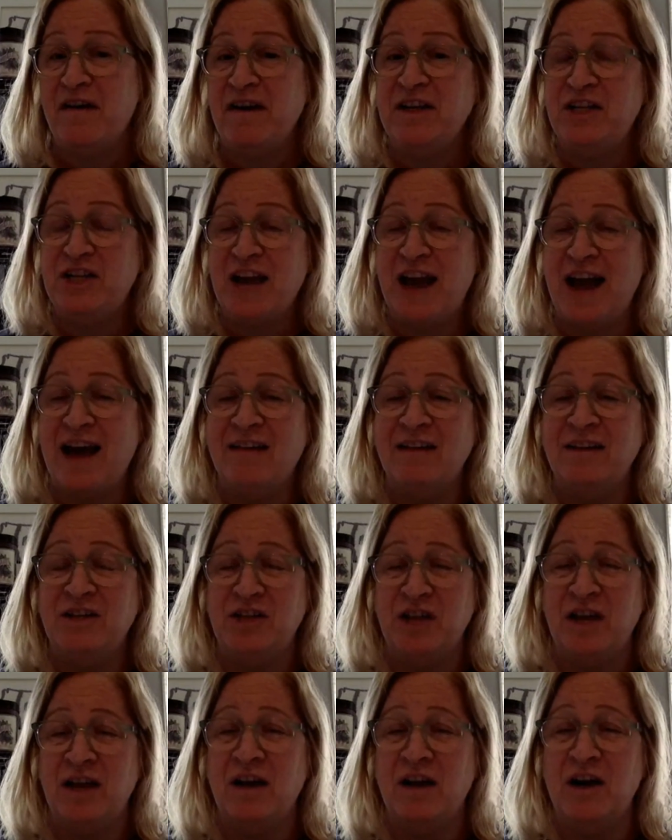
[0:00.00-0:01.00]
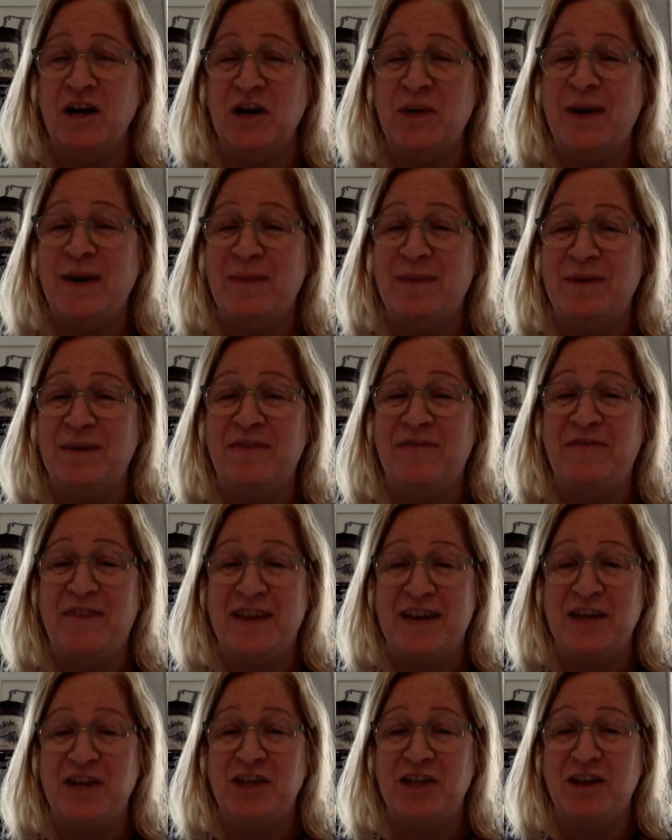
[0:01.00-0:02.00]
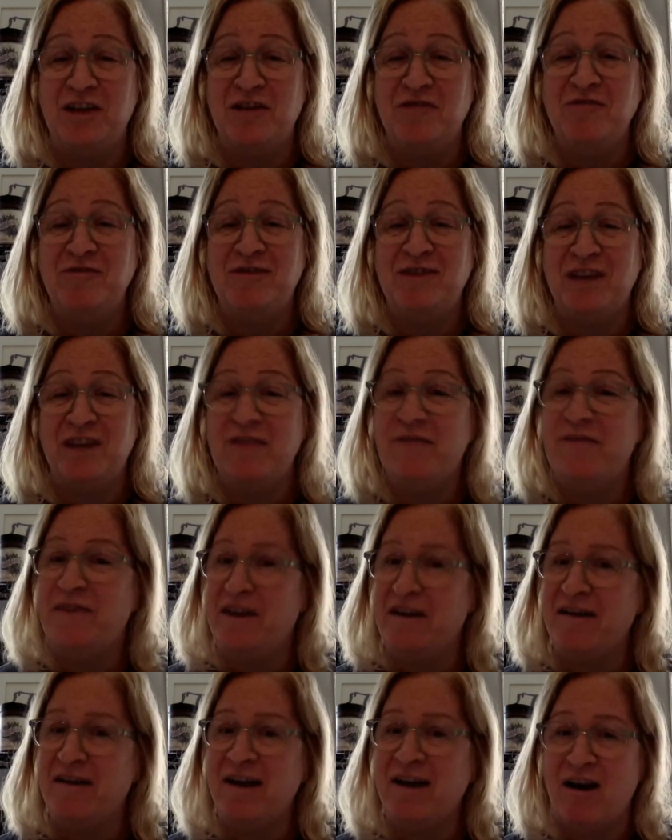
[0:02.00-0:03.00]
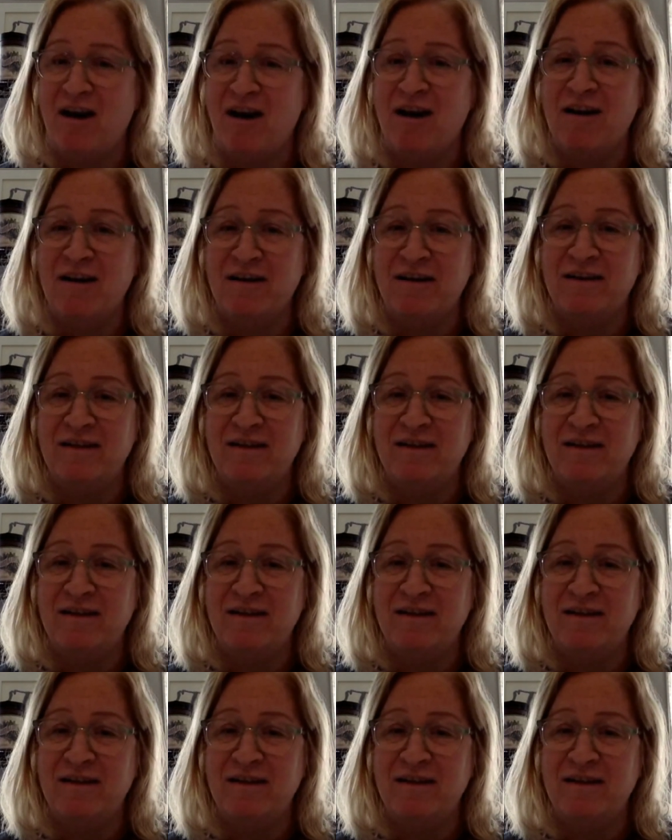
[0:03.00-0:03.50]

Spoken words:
challenging. Are you able to finish those? They're very hard.